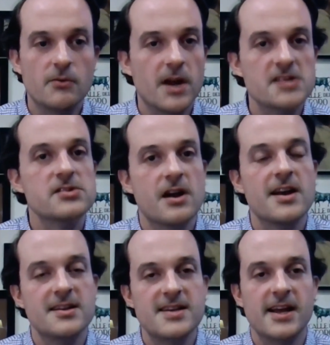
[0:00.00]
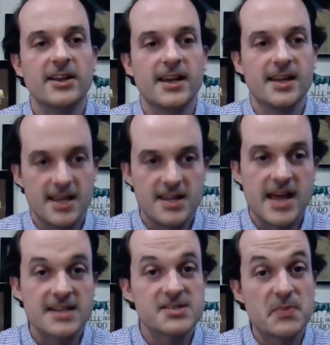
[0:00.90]
restaurant and deli in
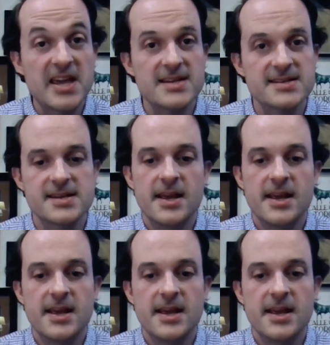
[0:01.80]
that space.